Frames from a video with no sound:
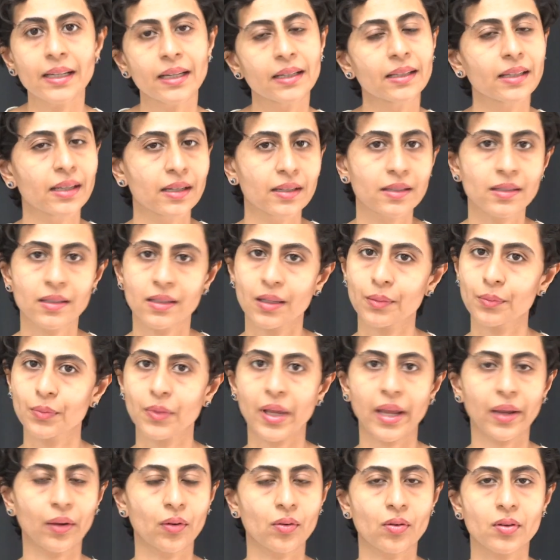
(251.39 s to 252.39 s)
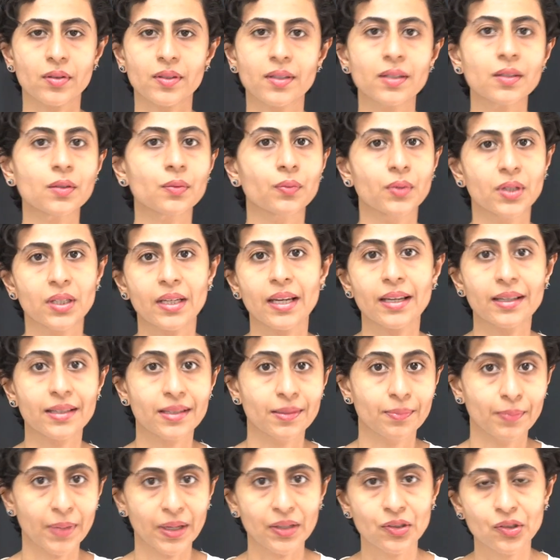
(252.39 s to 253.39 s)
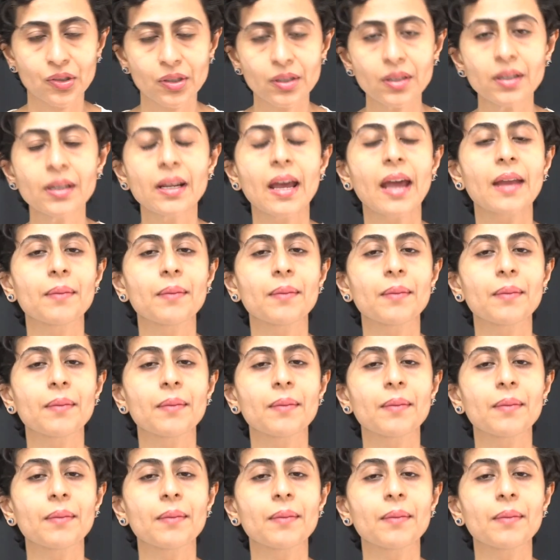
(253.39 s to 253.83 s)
that there is some diagnosis which I mentioned,